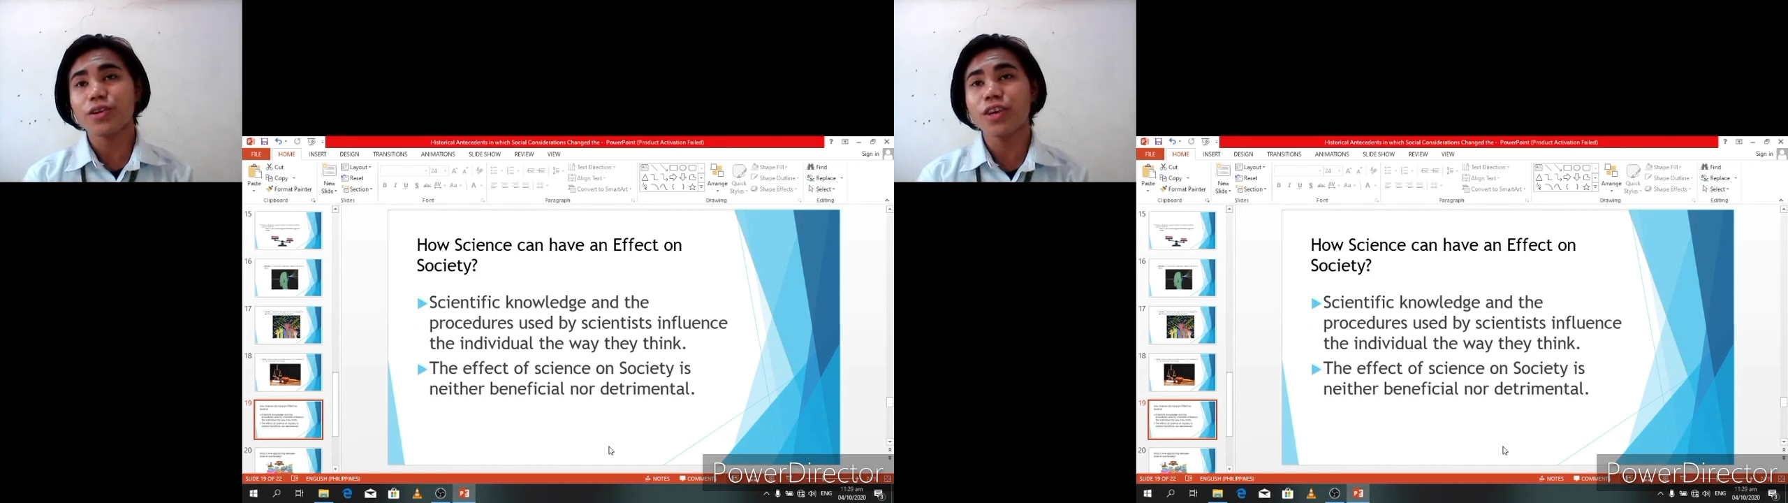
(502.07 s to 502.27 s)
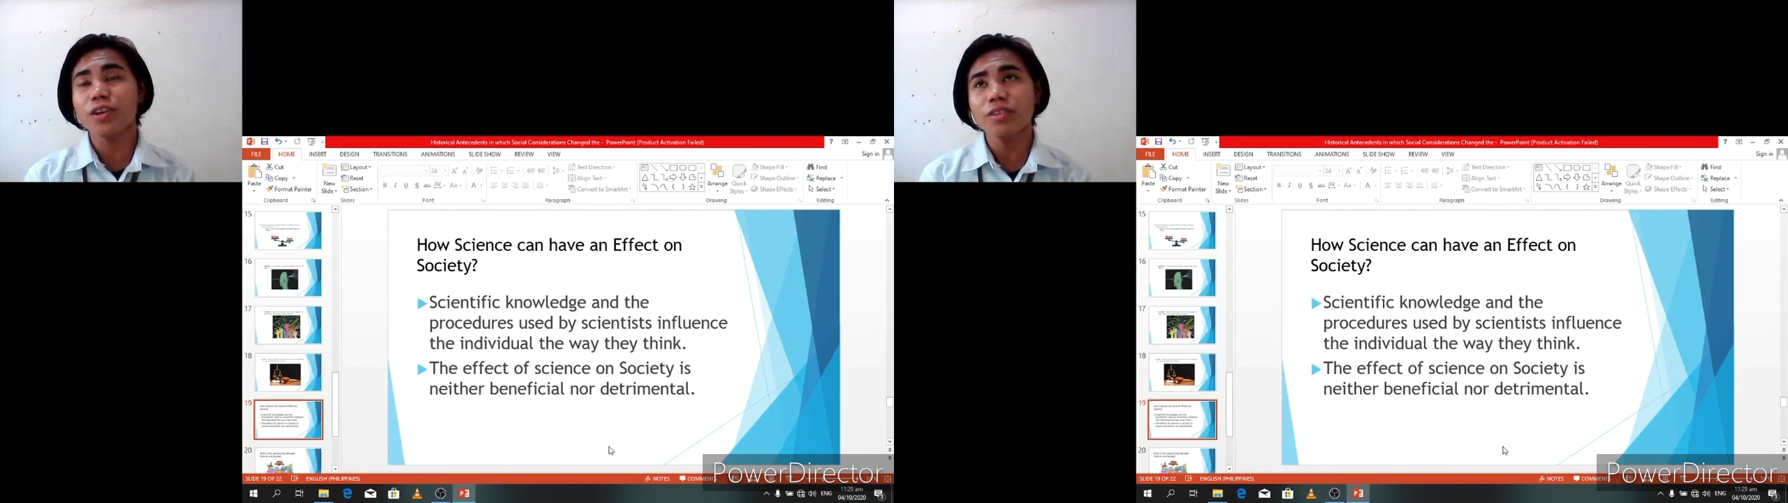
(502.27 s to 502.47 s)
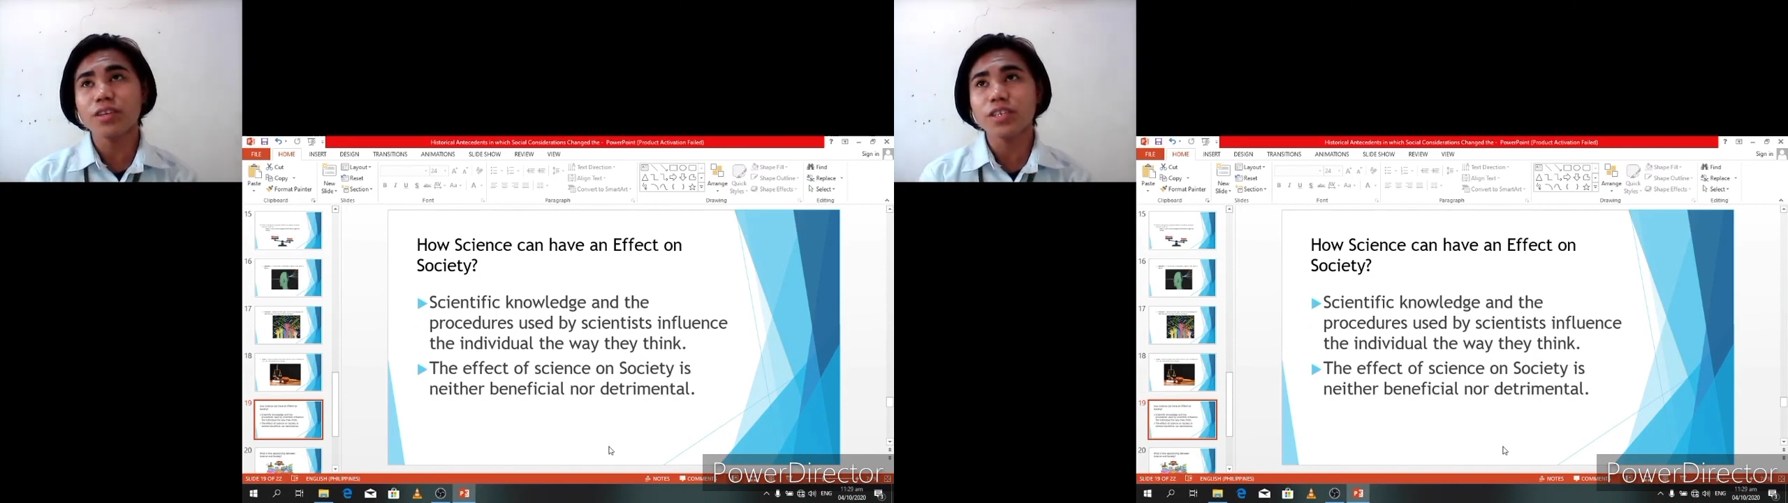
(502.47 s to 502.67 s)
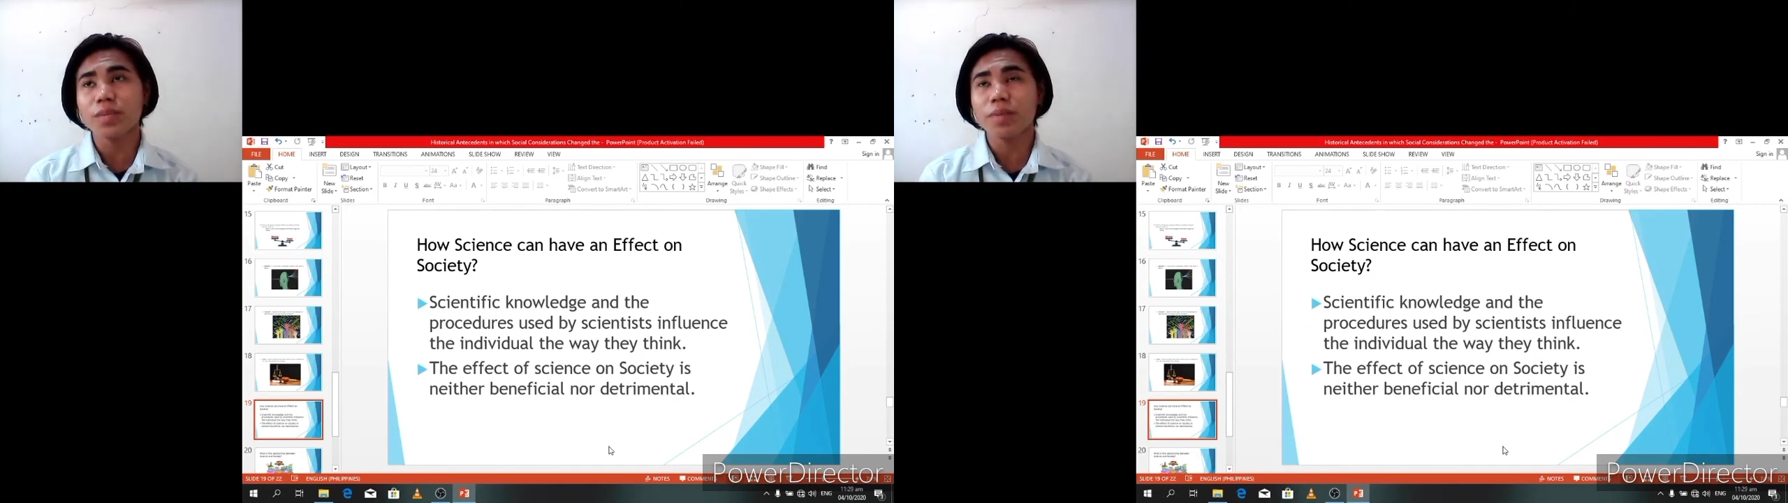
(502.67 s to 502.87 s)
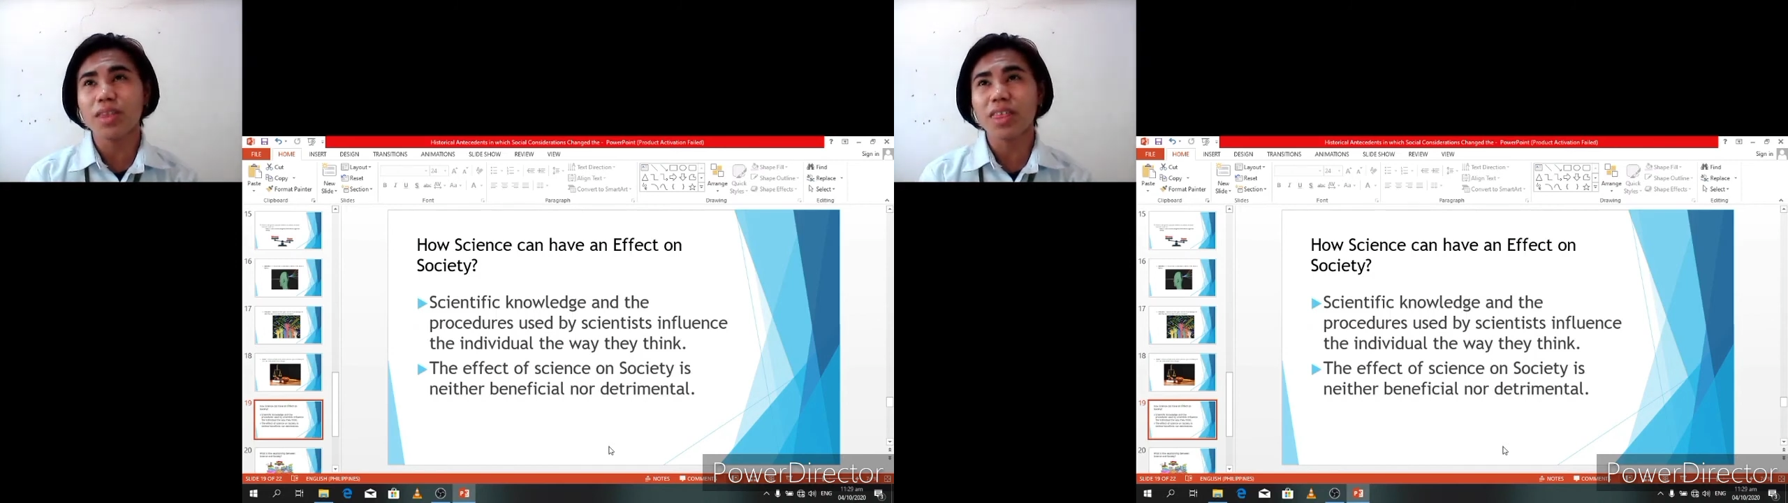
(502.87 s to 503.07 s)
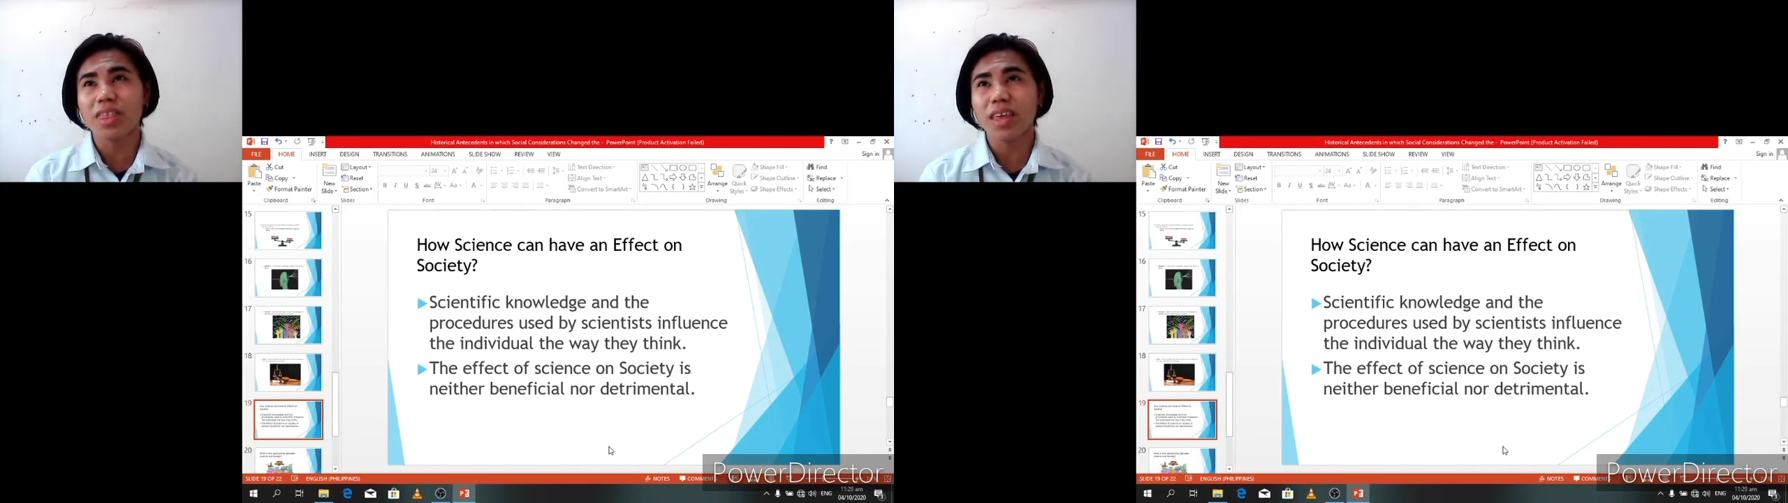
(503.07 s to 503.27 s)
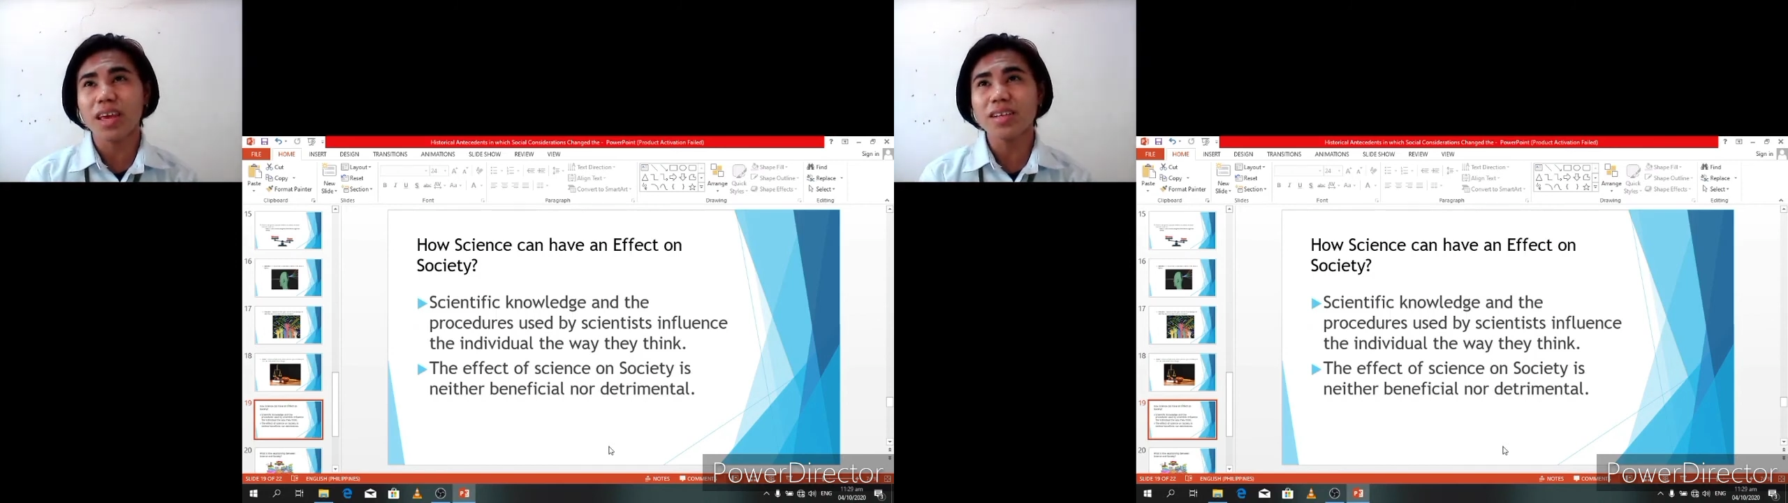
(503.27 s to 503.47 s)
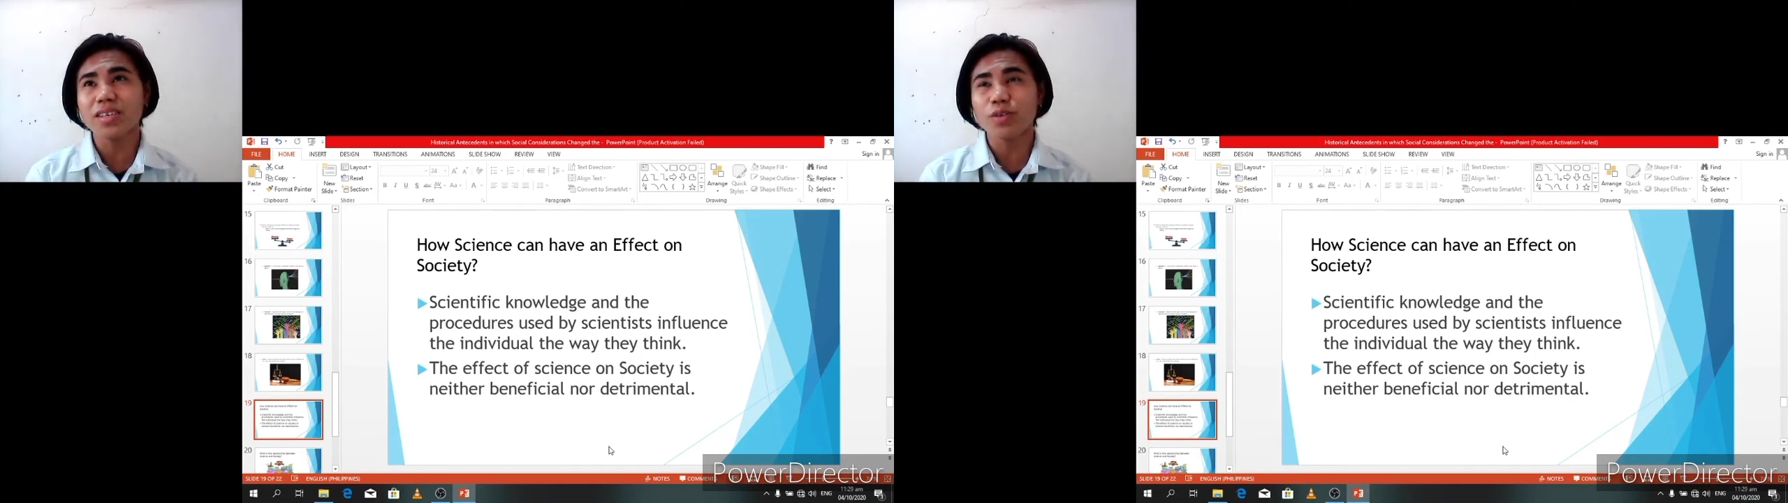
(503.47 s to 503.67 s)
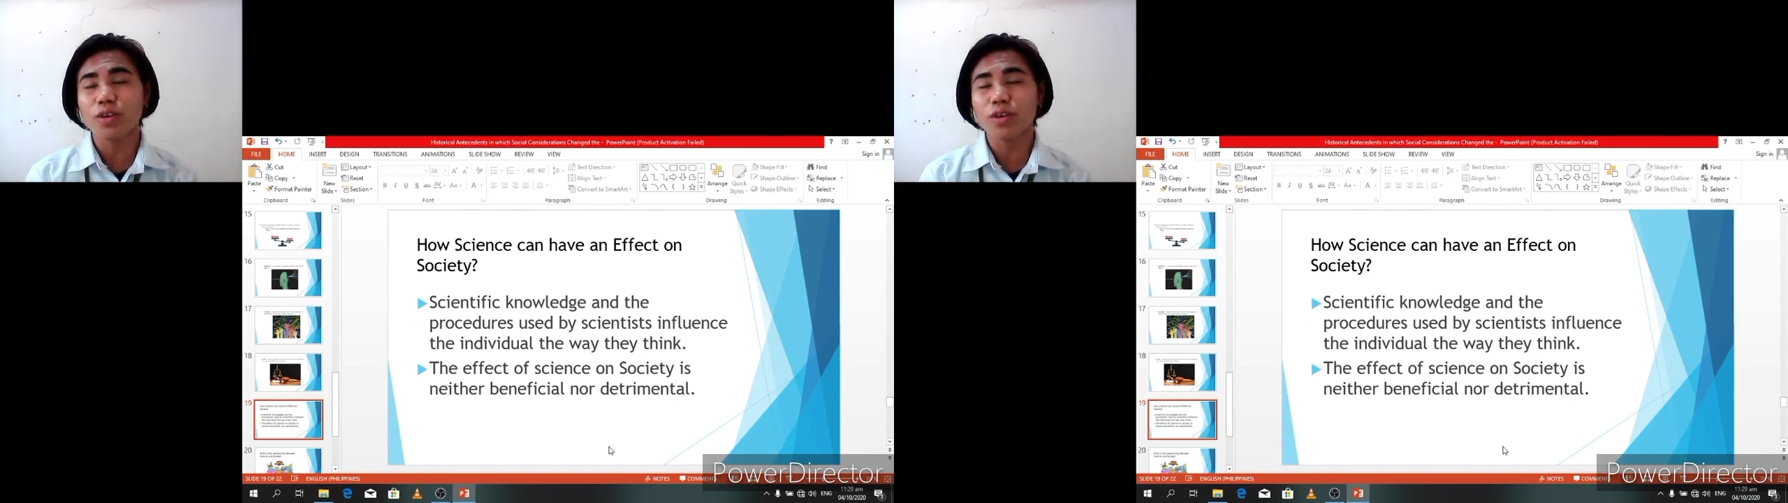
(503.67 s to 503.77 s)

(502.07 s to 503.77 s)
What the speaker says: curious about the things